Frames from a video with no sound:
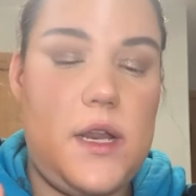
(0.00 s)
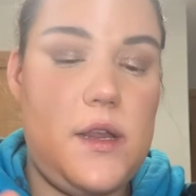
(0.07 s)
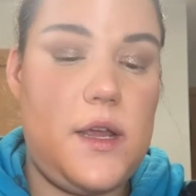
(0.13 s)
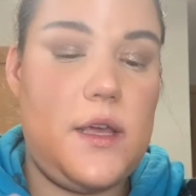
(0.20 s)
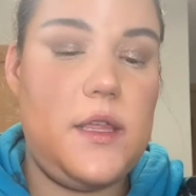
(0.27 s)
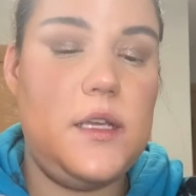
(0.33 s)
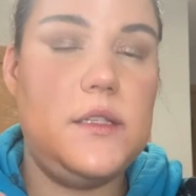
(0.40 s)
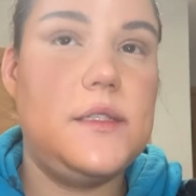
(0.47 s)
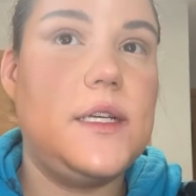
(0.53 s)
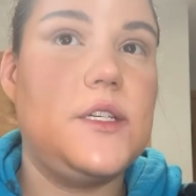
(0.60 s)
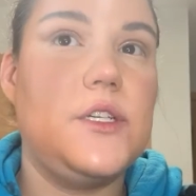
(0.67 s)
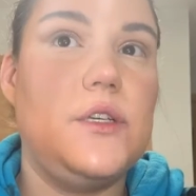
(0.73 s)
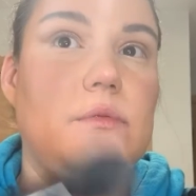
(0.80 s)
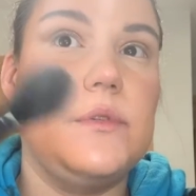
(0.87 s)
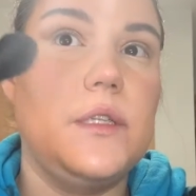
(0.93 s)
it. I think it's
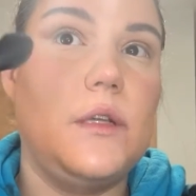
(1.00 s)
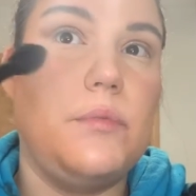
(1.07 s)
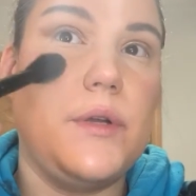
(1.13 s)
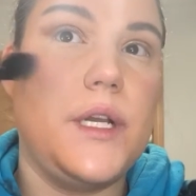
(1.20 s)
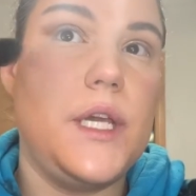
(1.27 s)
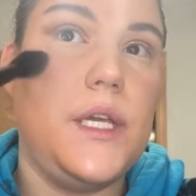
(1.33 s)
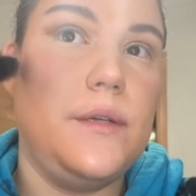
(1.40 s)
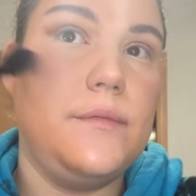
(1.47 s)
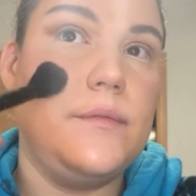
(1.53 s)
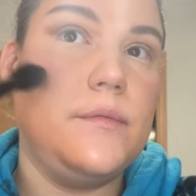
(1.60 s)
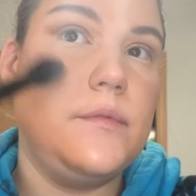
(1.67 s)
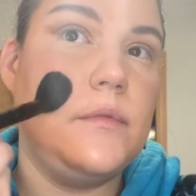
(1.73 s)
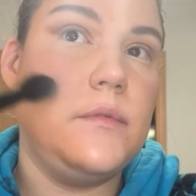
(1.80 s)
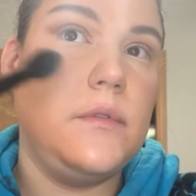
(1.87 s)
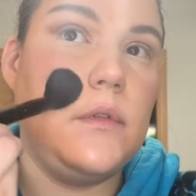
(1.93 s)
actually really pretty.
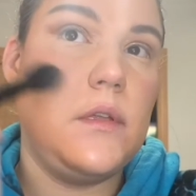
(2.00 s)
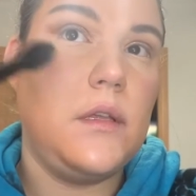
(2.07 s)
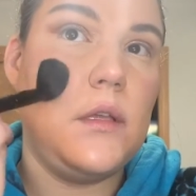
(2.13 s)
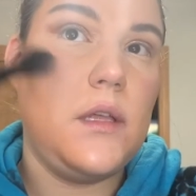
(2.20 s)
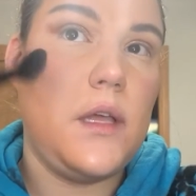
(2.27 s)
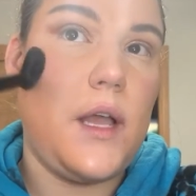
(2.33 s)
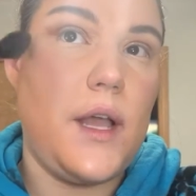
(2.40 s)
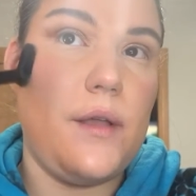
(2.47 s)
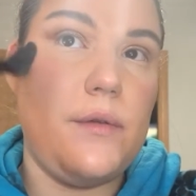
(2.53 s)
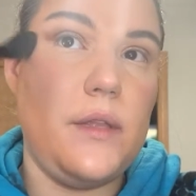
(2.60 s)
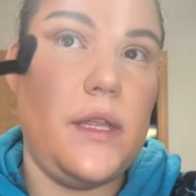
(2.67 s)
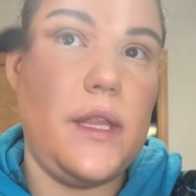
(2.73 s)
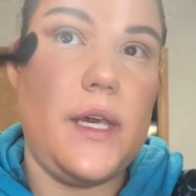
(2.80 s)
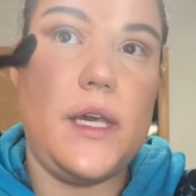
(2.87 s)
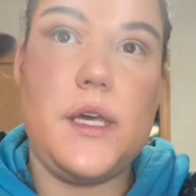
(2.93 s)
I
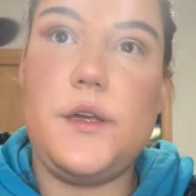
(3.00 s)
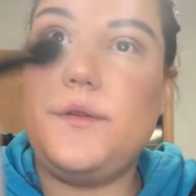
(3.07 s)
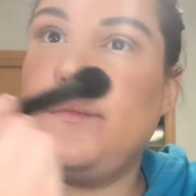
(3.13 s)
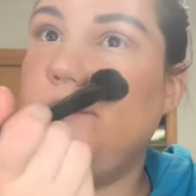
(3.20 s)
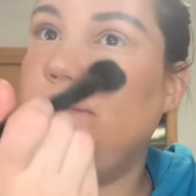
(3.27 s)
really like it.